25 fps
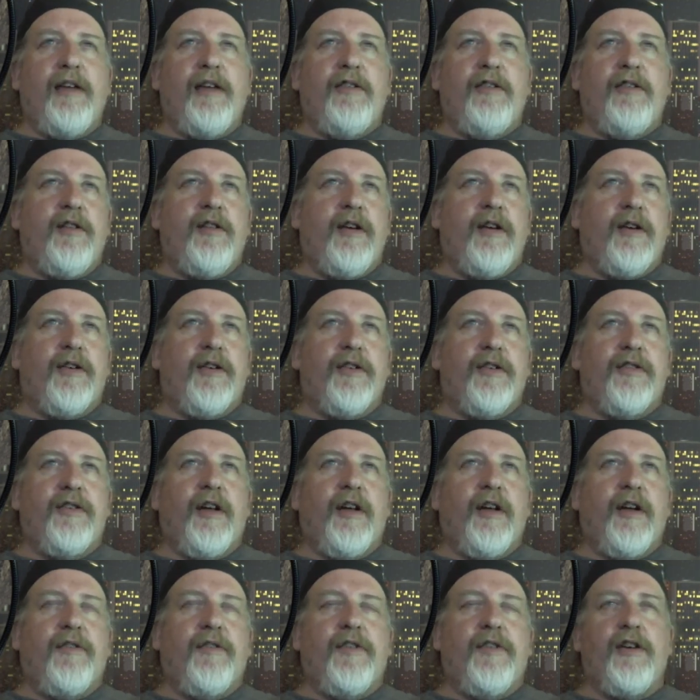
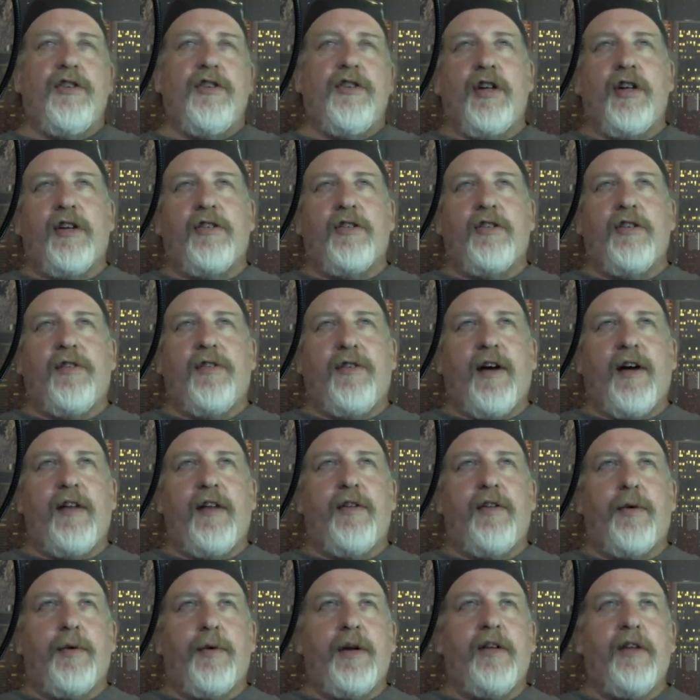yourself to justify
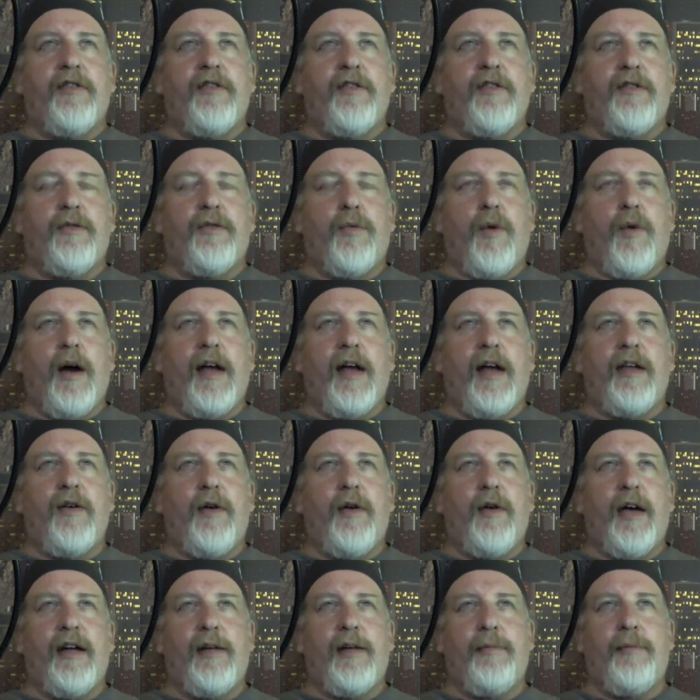the reasons why you
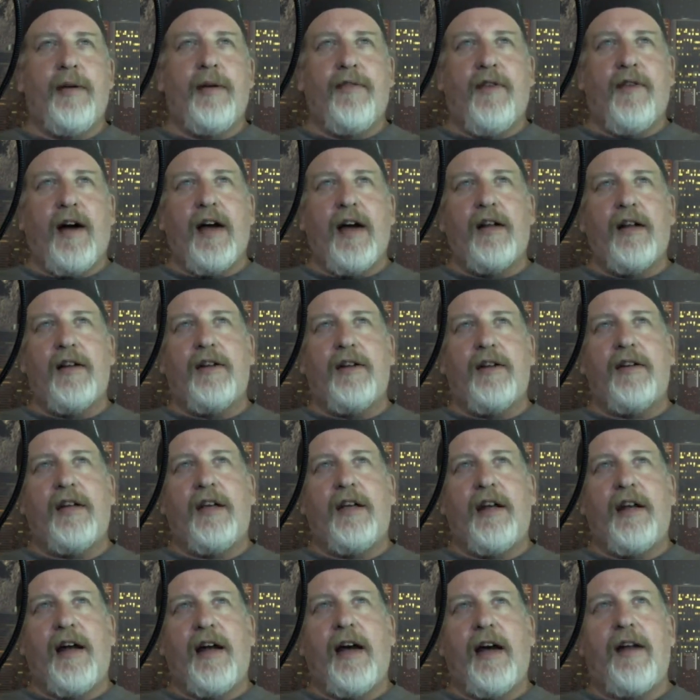had to be violent to
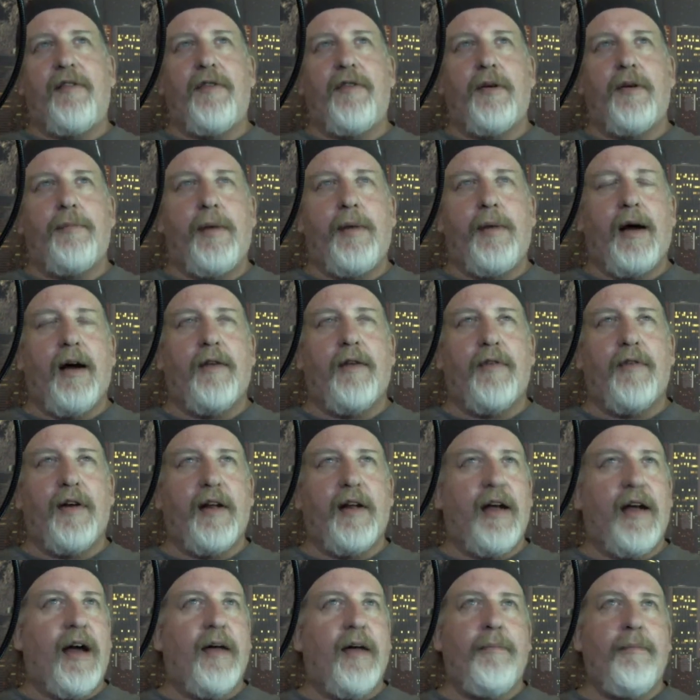get out of your
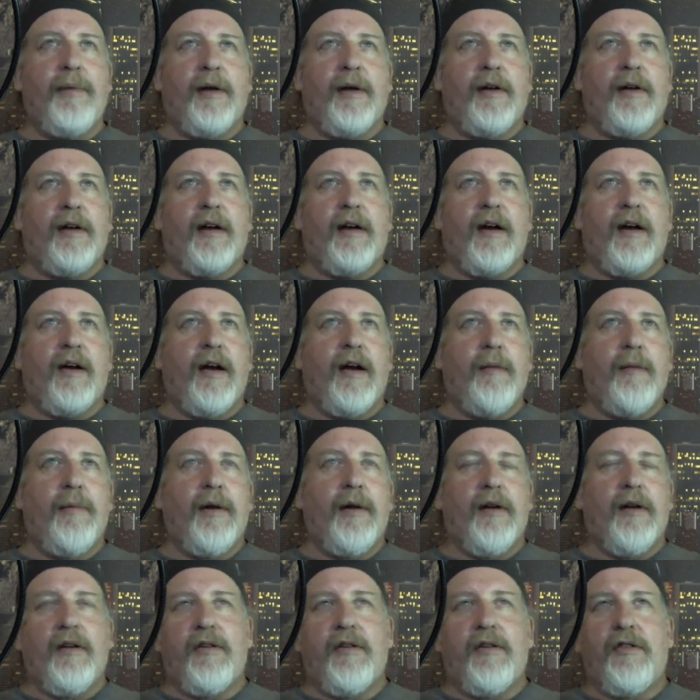poverty? I've been there. I've
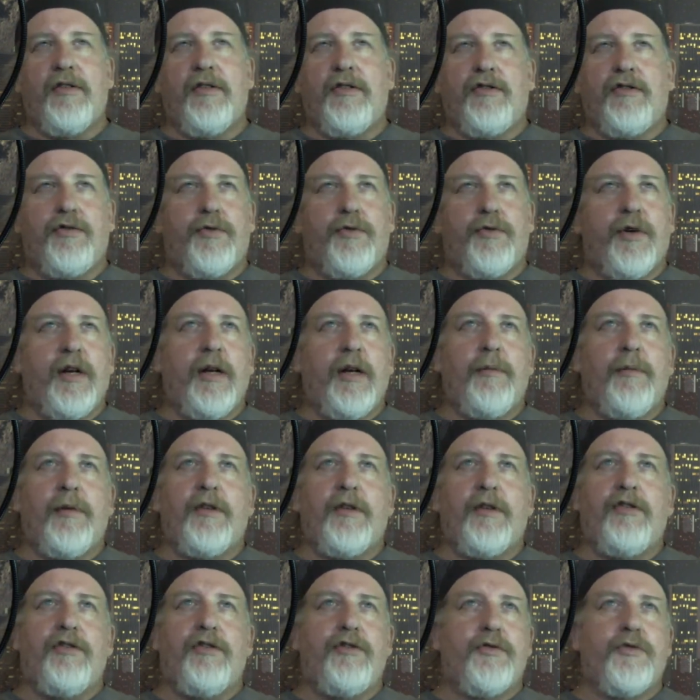been in
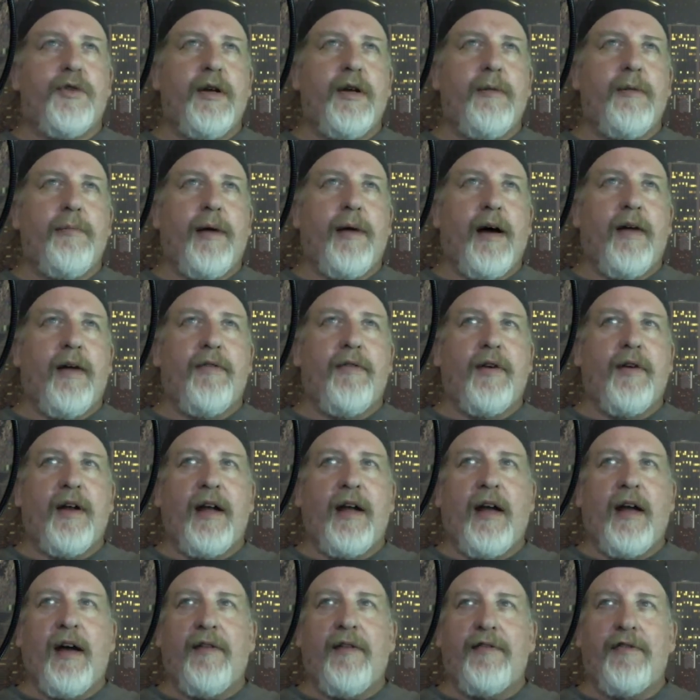extreme
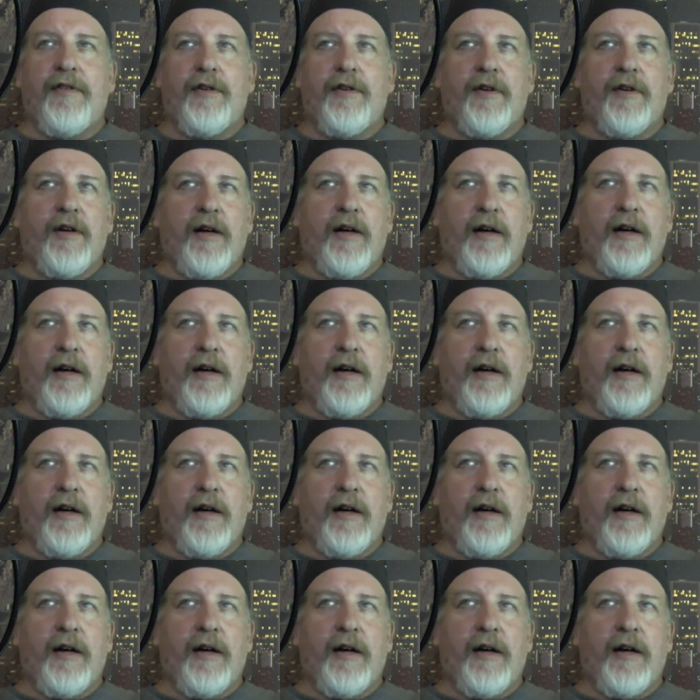poverty after